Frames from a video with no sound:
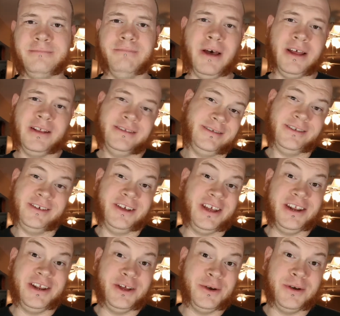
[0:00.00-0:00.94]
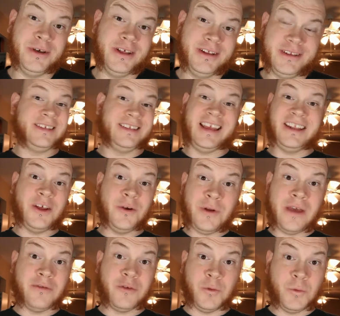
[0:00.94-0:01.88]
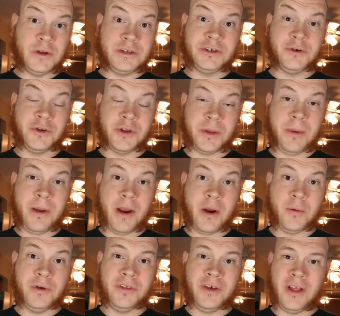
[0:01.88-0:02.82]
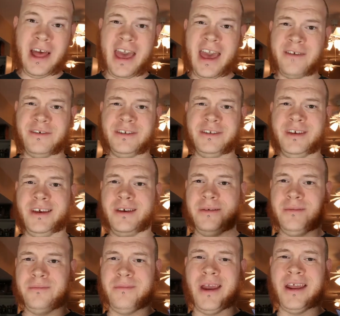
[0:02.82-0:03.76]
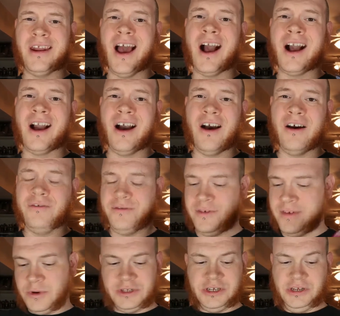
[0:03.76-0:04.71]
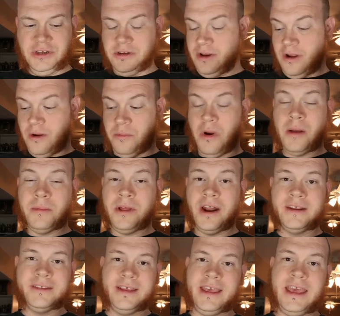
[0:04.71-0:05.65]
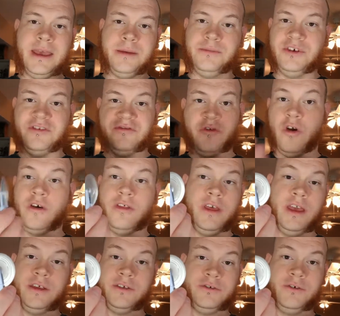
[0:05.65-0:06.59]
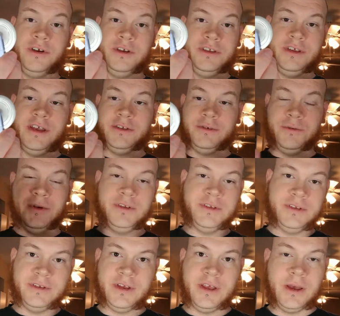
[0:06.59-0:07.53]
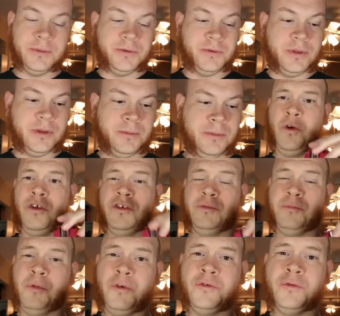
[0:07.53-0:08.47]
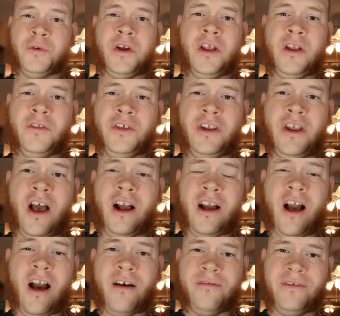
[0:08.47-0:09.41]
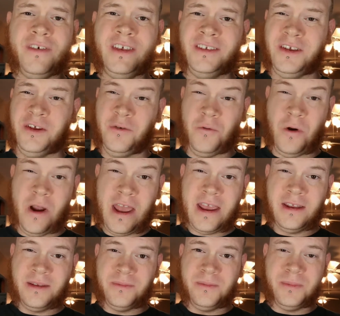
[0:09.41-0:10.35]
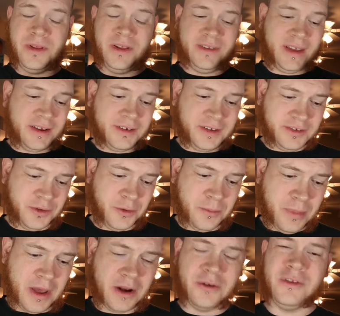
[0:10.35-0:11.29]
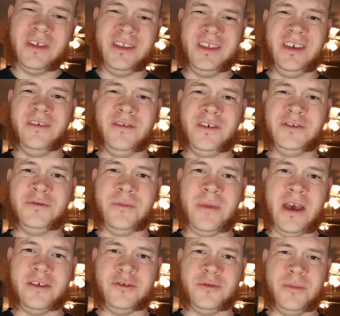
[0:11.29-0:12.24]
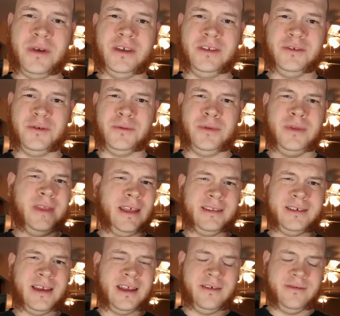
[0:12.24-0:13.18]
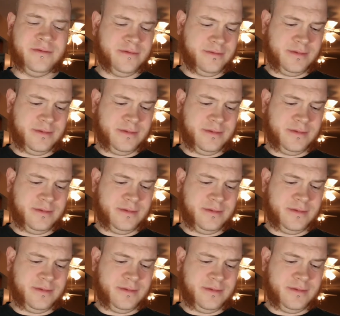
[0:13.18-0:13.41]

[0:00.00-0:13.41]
But you can do it. Since I don't have the original to compare with, all I have is my knockoff, which I'll probably honestly keep just for all the extra accessories since it comes with them. Where the sprues were cut on the knockoff isn't great, but it's actually still better than the official Masterpiece, so that's kind of